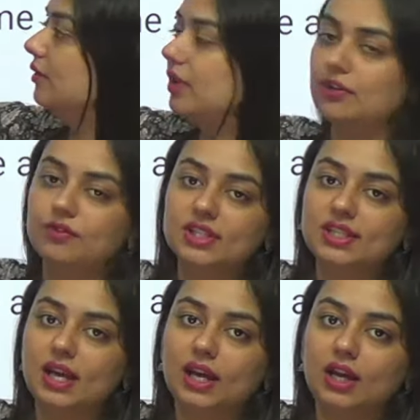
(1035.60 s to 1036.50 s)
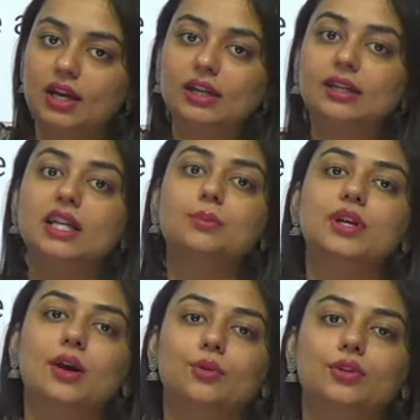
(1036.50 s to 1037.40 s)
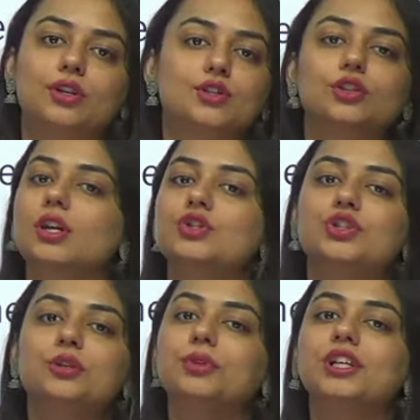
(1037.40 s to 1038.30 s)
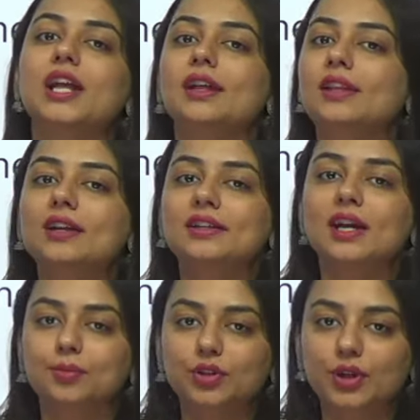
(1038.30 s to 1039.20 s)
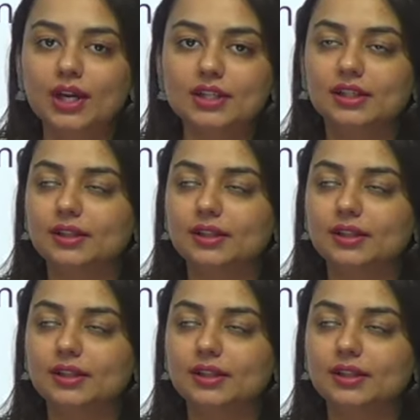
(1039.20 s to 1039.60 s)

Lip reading: can we say deep down? So there shouldn't be that depth, right?